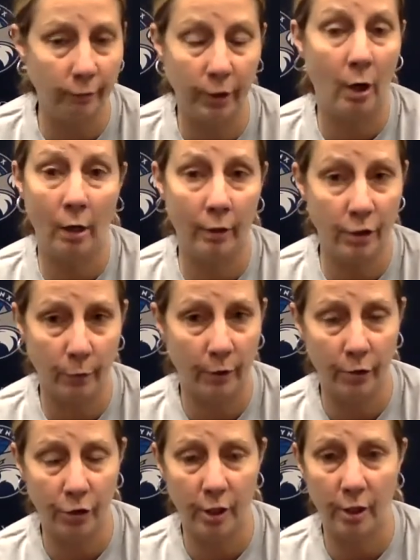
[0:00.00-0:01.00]
regardless of
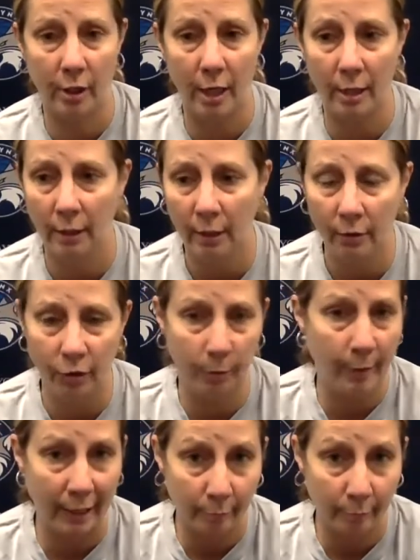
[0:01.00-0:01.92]
whether she thought she might